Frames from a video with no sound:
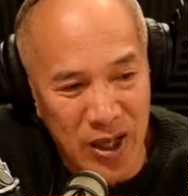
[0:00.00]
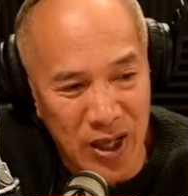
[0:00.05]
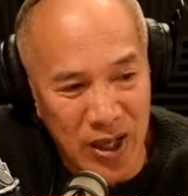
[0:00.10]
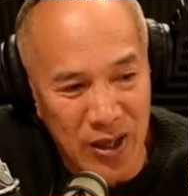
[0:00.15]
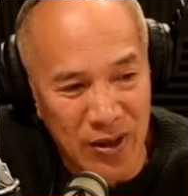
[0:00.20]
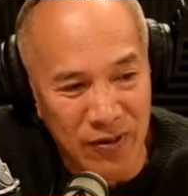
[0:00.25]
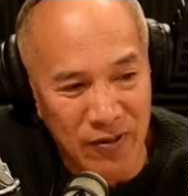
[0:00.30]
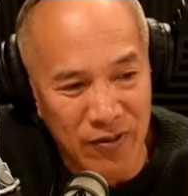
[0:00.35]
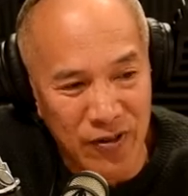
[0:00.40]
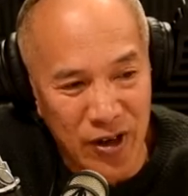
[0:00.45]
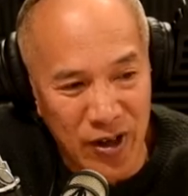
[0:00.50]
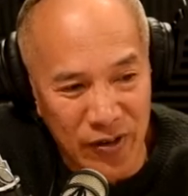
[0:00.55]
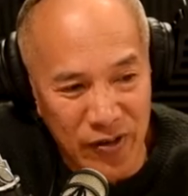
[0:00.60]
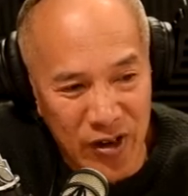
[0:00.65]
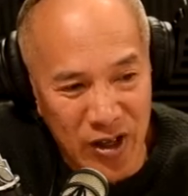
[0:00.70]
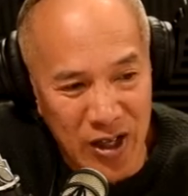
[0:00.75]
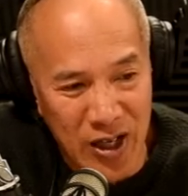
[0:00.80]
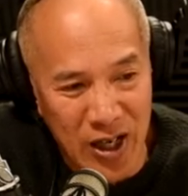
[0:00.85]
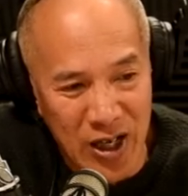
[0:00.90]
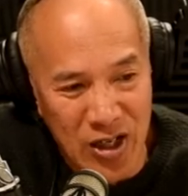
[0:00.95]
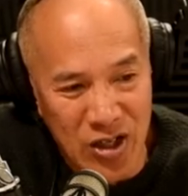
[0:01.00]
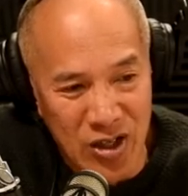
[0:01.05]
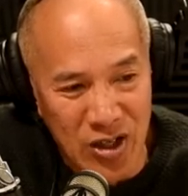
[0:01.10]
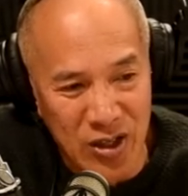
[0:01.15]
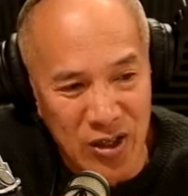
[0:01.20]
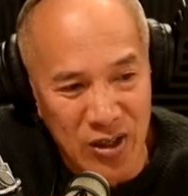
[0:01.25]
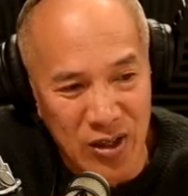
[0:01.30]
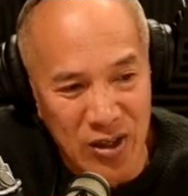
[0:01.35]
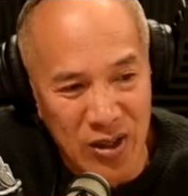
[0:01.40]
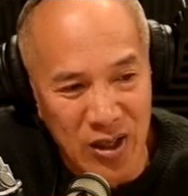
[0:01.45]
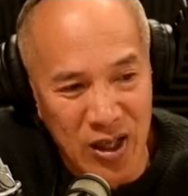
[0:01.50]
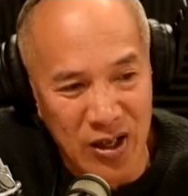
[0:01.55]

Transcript: and vilification